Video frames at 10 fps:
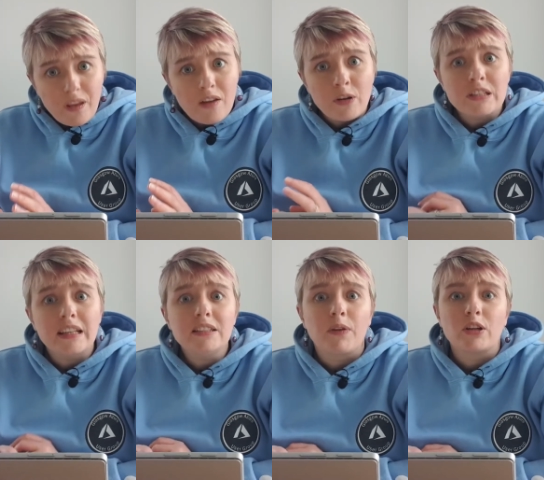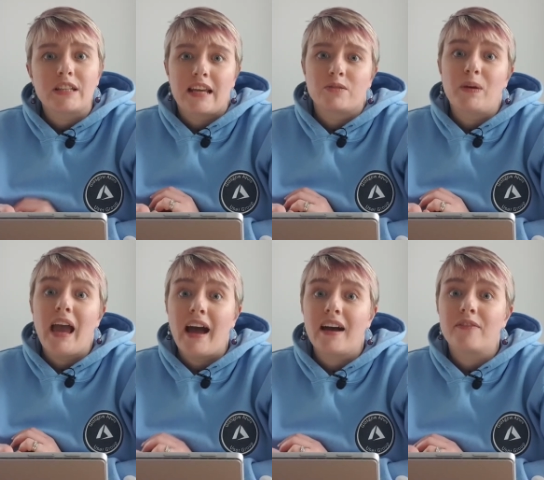first things first is we
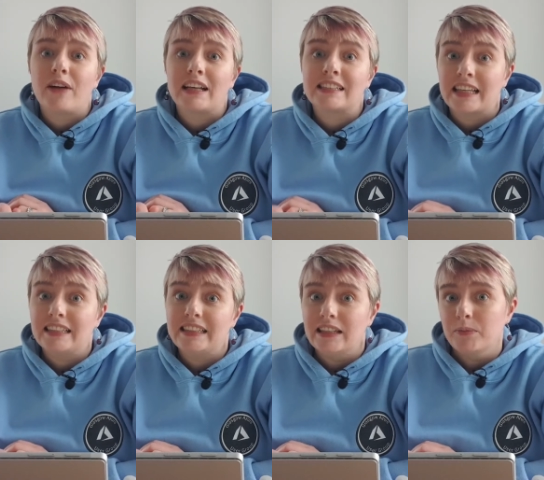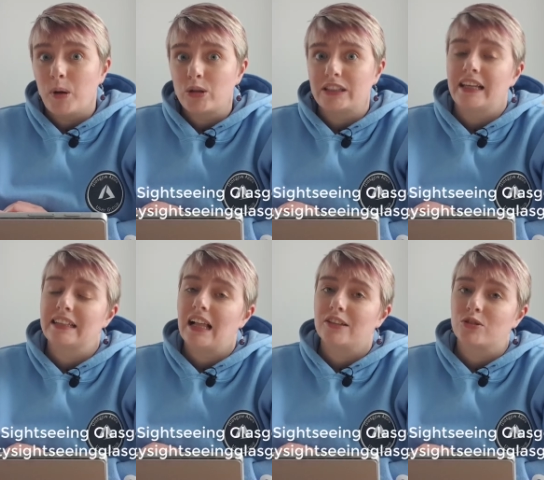have a sightseeing bus in
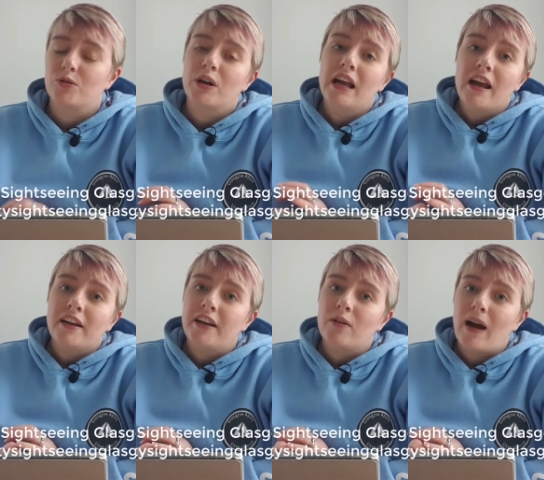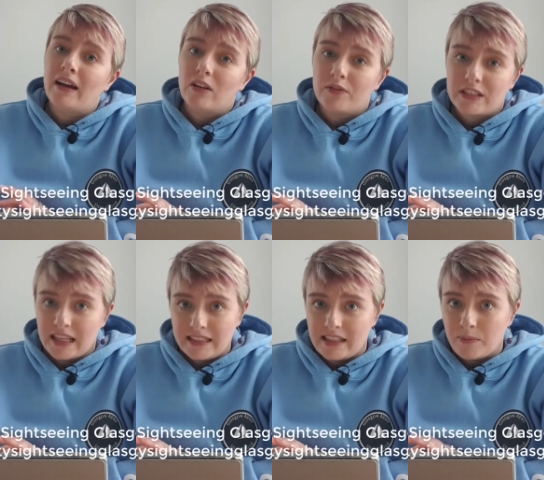Glasgow. Now, I love the
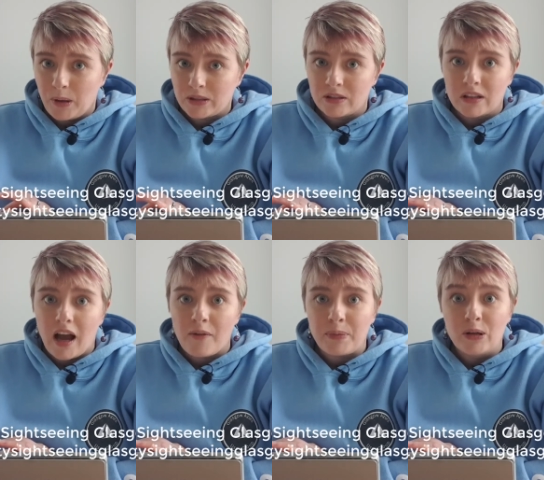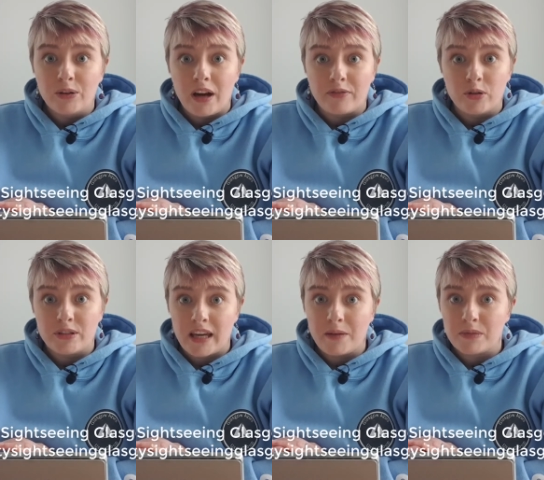sightseeing bus and I've been on it a few
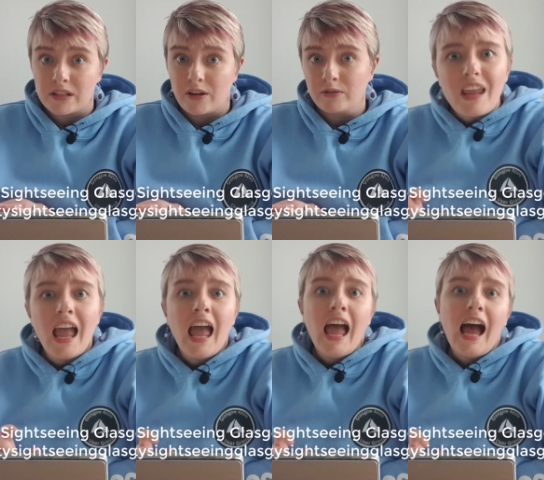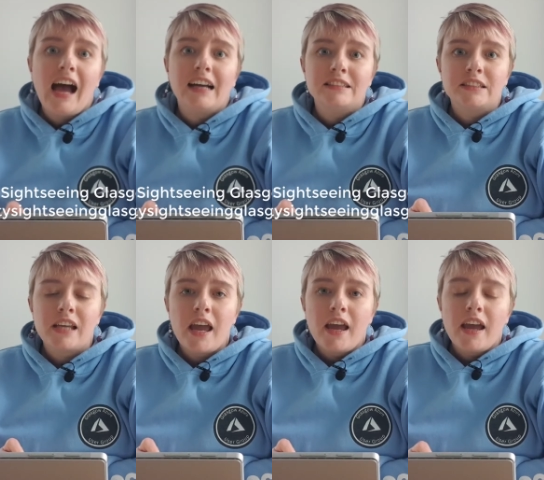times now. And
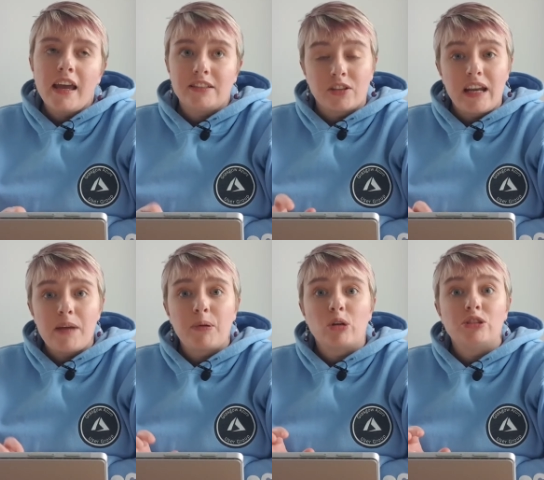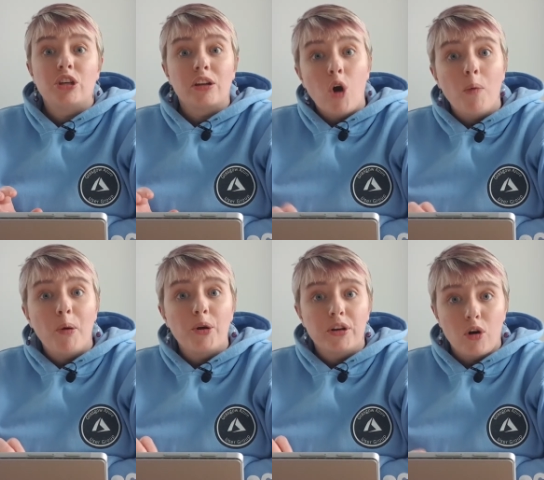it's great because you can hop
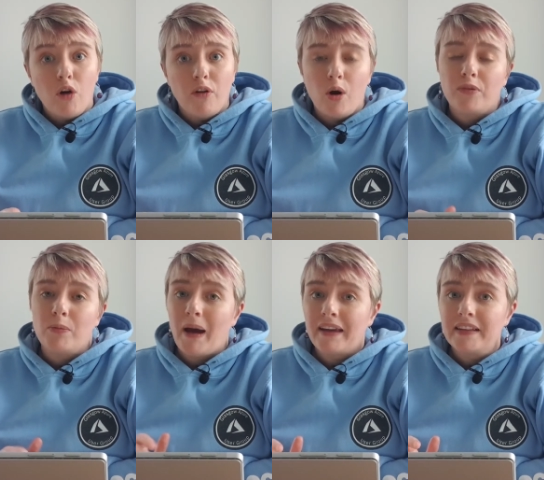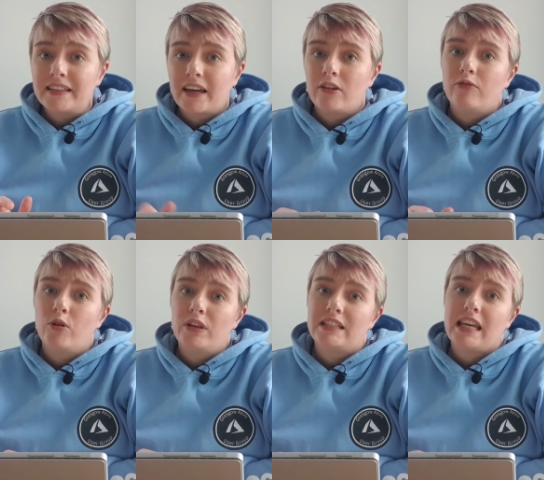on and hop off. You buy the ticket
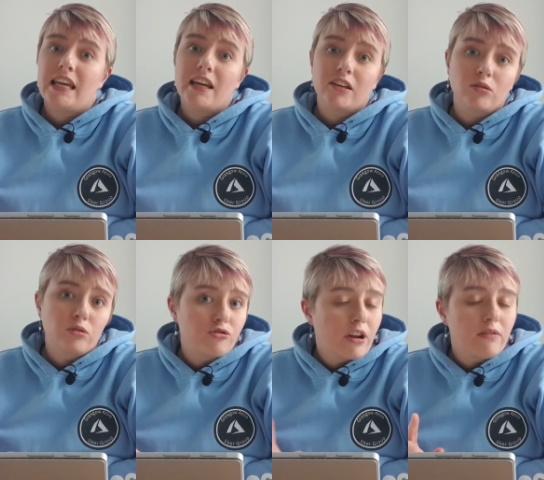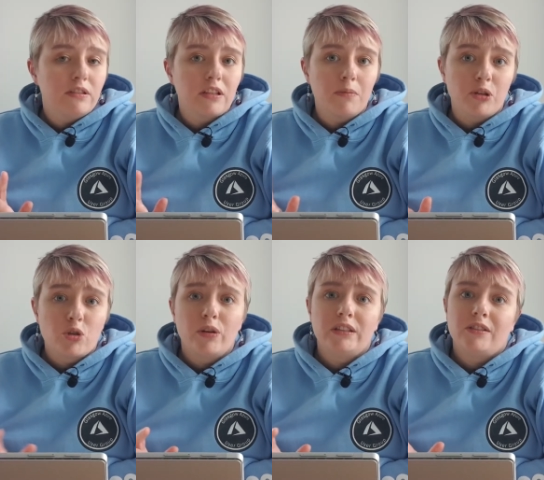for the day, it goes round the
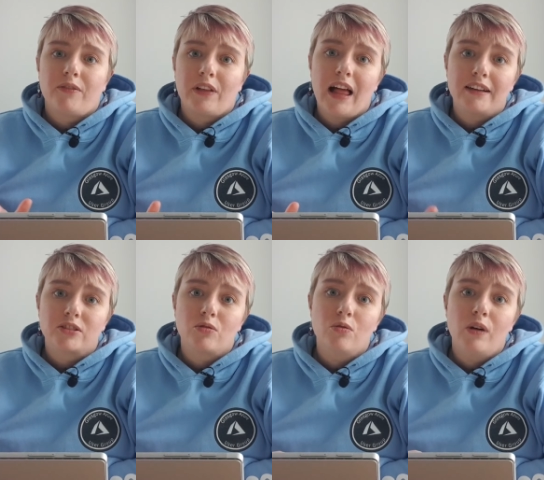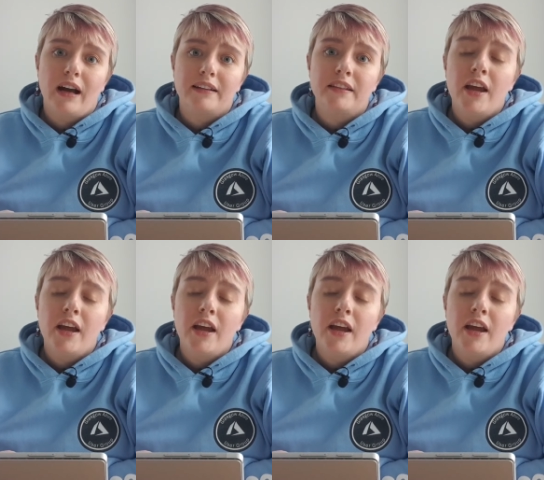majority of Glasgow and